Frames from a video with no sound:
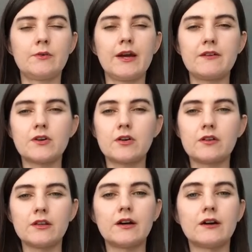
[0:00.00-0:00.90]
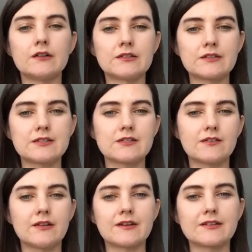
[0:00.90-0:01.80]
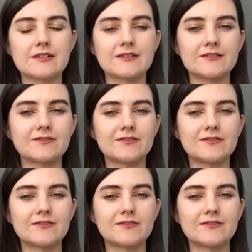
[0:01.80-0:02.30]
have our lungs. So lungs are